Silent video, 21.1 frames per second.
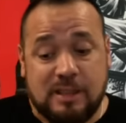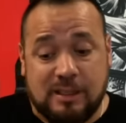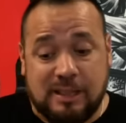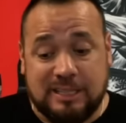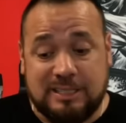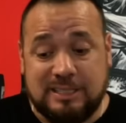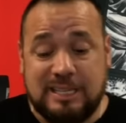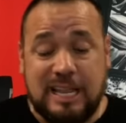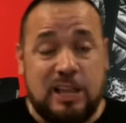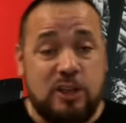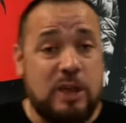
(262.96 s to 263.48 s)

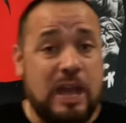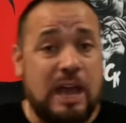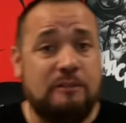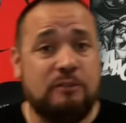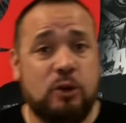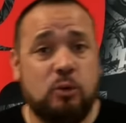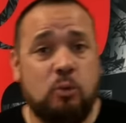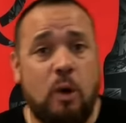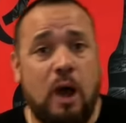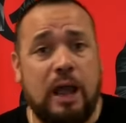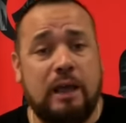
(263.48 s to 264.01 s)
let's say you have
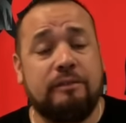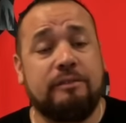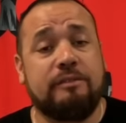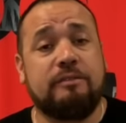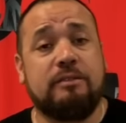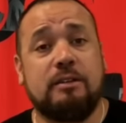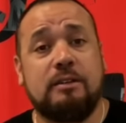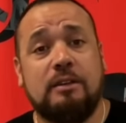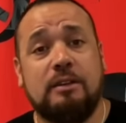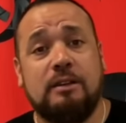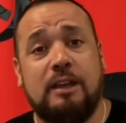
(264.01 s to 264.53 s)
your
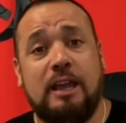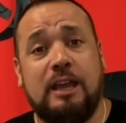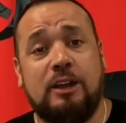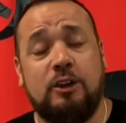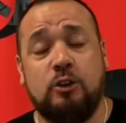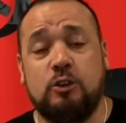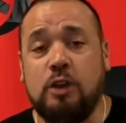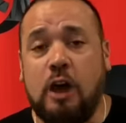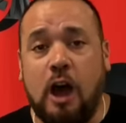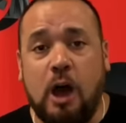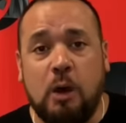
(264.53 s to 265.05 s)
wife and
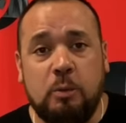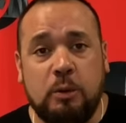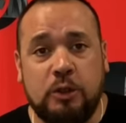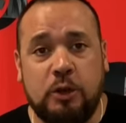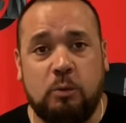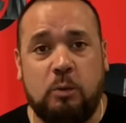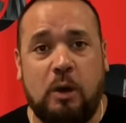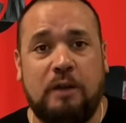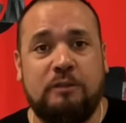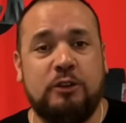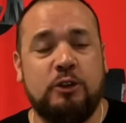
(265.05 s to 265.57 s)
you talk with
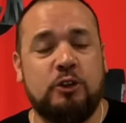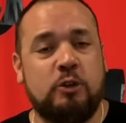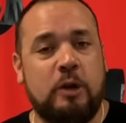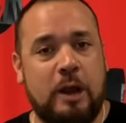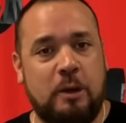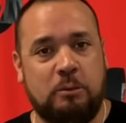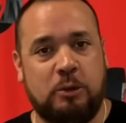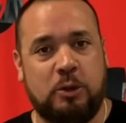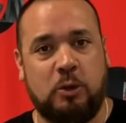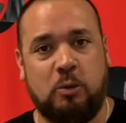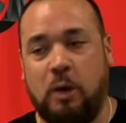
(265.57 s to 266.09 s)
your wife, you
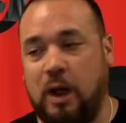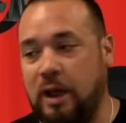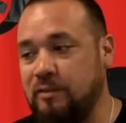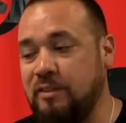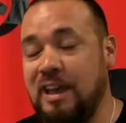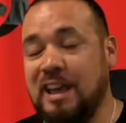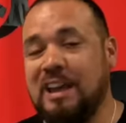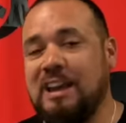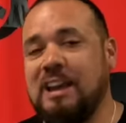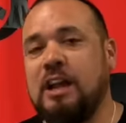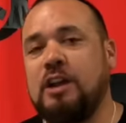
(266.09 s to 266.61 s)
train with your wife.
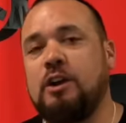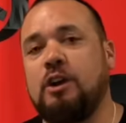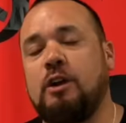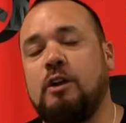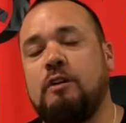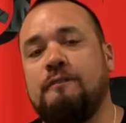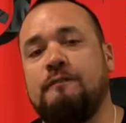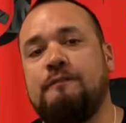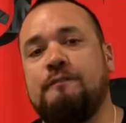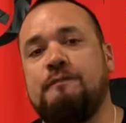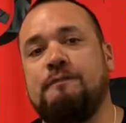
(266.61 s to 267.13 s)
Now
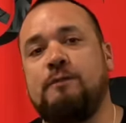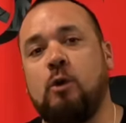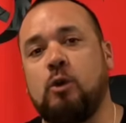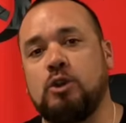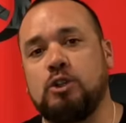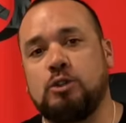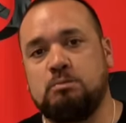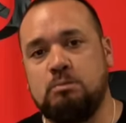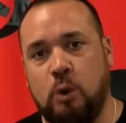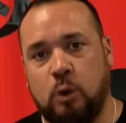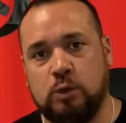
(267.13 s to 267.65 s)
you're a
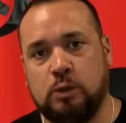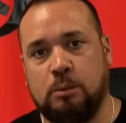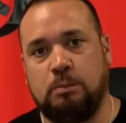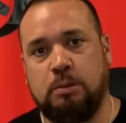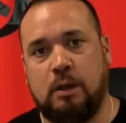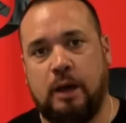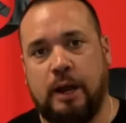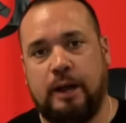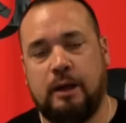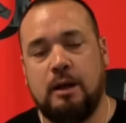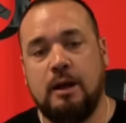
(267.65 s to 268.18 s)
force
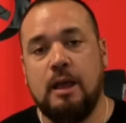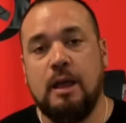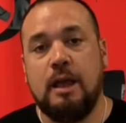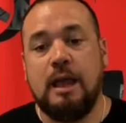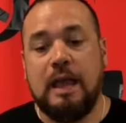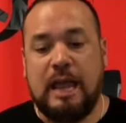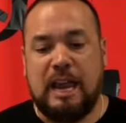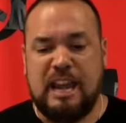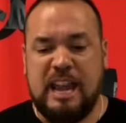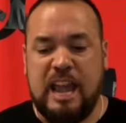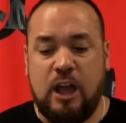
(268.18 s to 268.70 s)
multiplier.
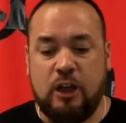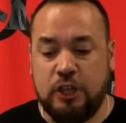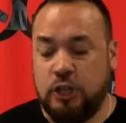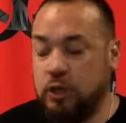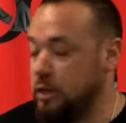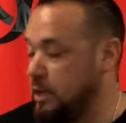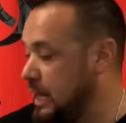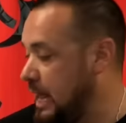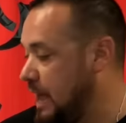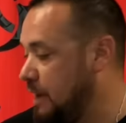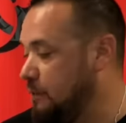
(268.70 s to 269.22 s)
And now you
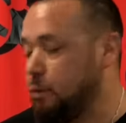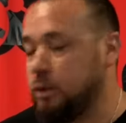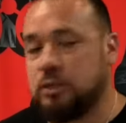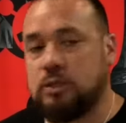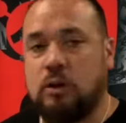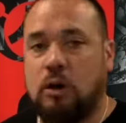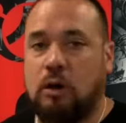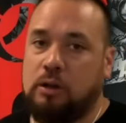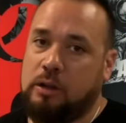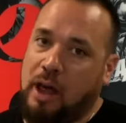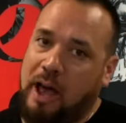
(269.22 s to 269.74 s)
can have what's
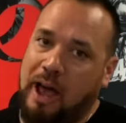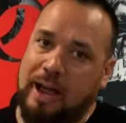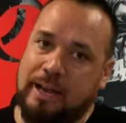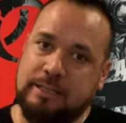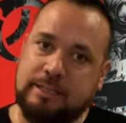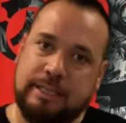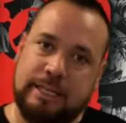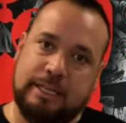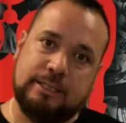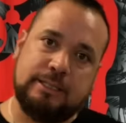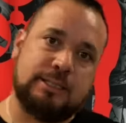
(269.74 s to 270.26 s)
called
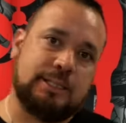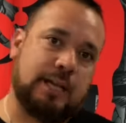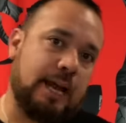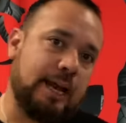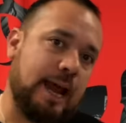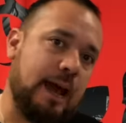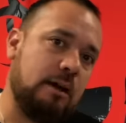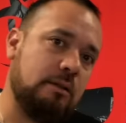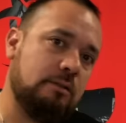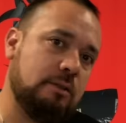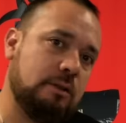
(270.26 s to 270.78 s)
eyes
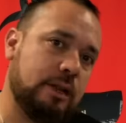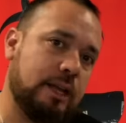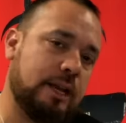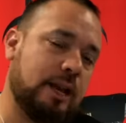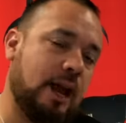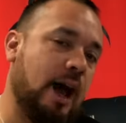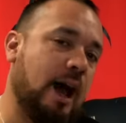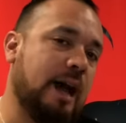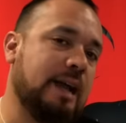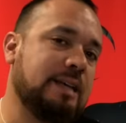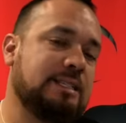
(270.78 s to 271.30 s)
inside out
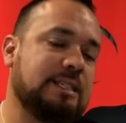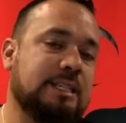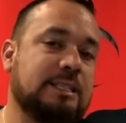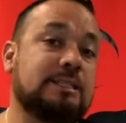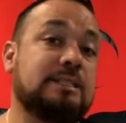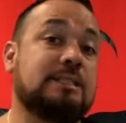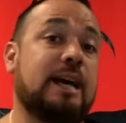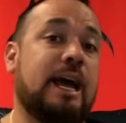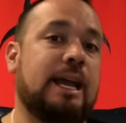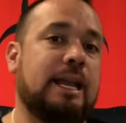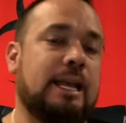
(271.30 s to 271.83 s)
and eyes
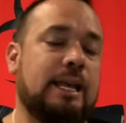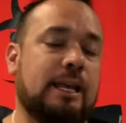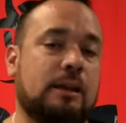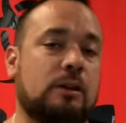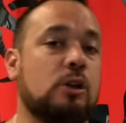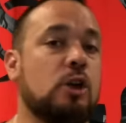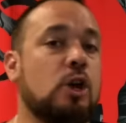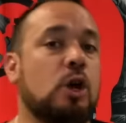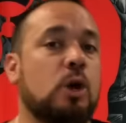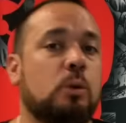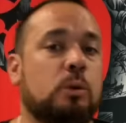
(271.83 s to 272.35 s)
inside in,
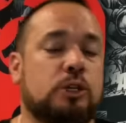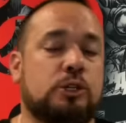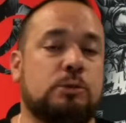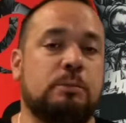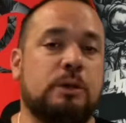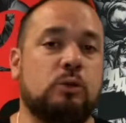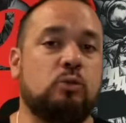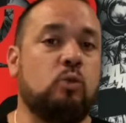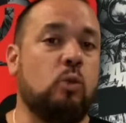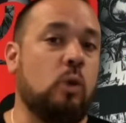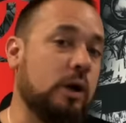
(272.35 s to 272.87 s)
which
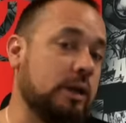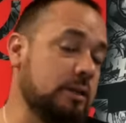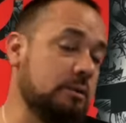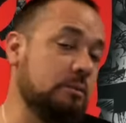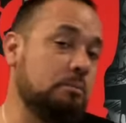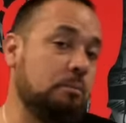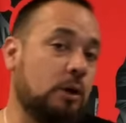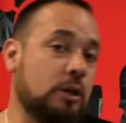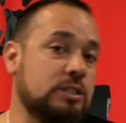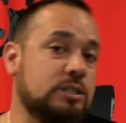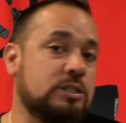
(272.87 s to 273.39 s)
means
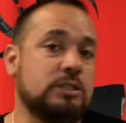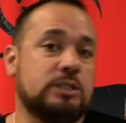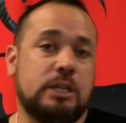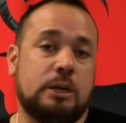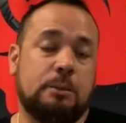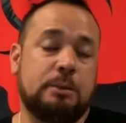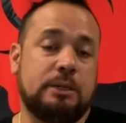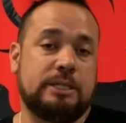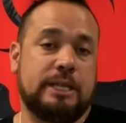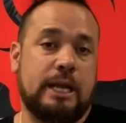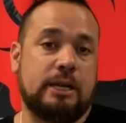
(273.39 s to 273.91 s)
one person's in
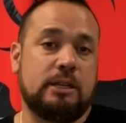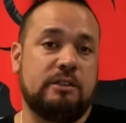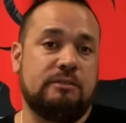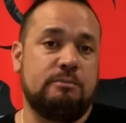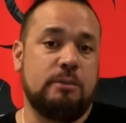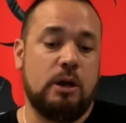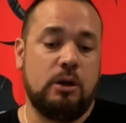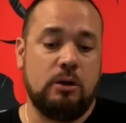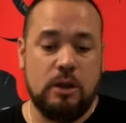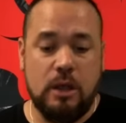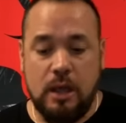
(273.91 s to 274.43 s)
a protective
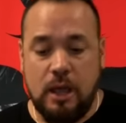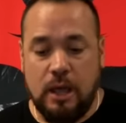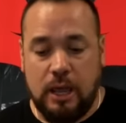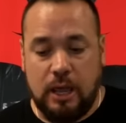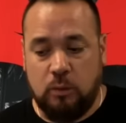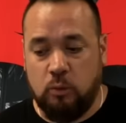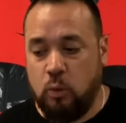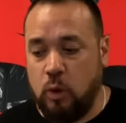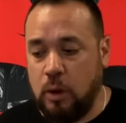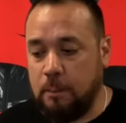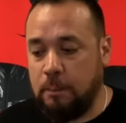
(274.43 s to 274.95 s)
mode
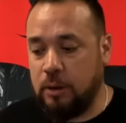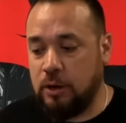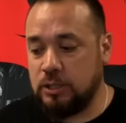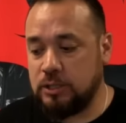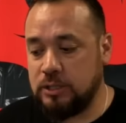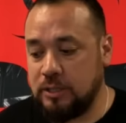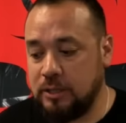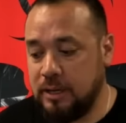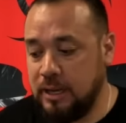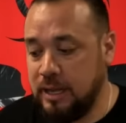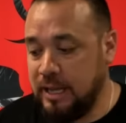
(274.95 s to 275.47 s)
and one
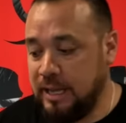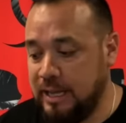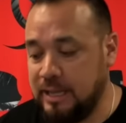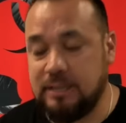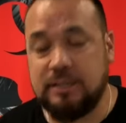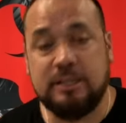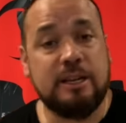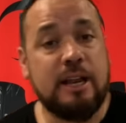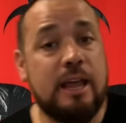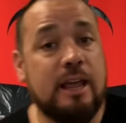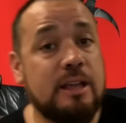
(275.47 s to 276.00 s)
person
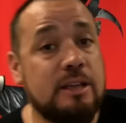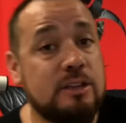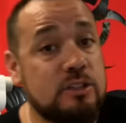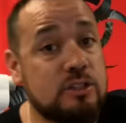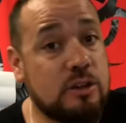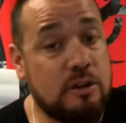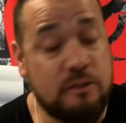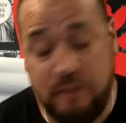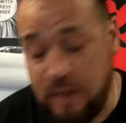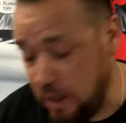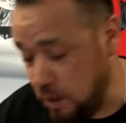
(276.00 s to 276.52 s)
is in a
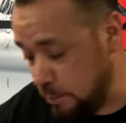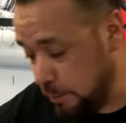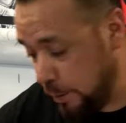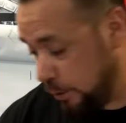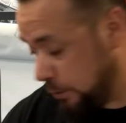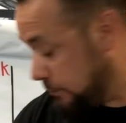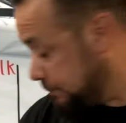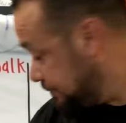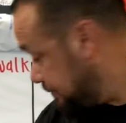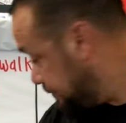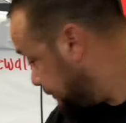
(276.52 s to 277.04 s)
surveil
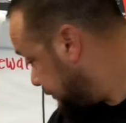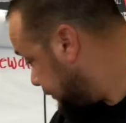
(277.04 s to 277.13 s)
mode.